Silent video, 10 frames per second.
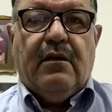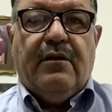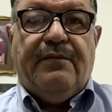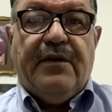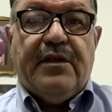
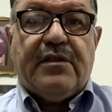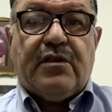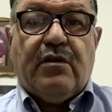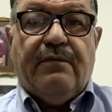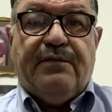The
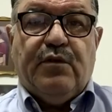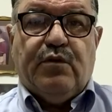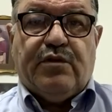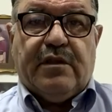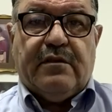first
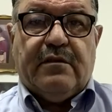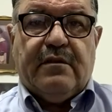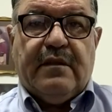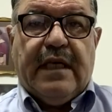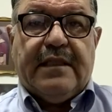confusion
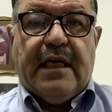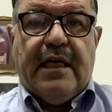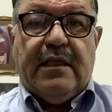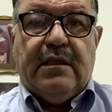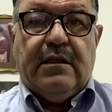that
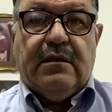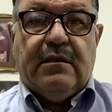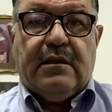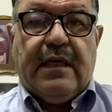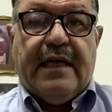I
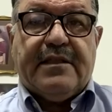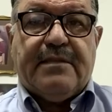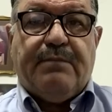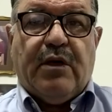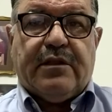can
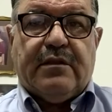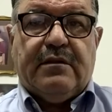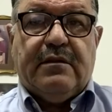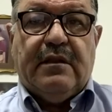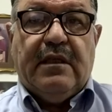
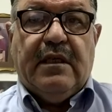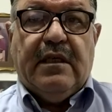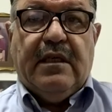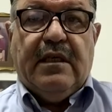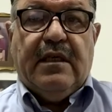spot
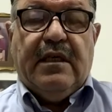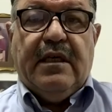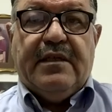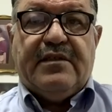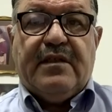
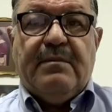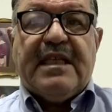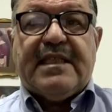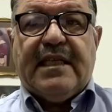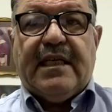is the
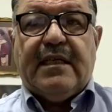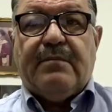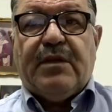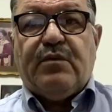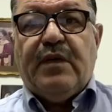
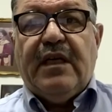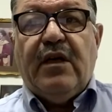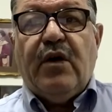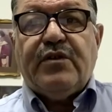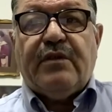mixing between
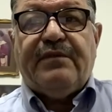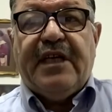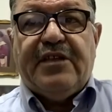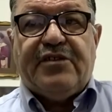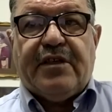laws of
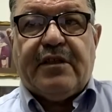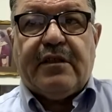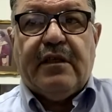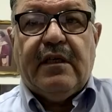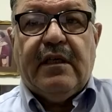nature
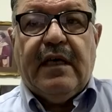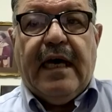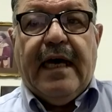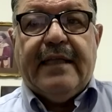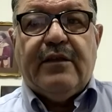
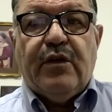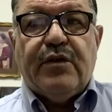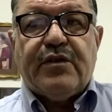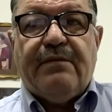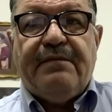and
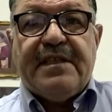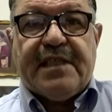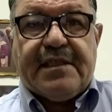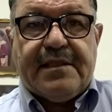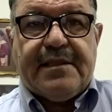laws of
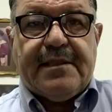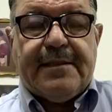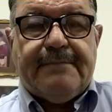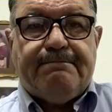physics.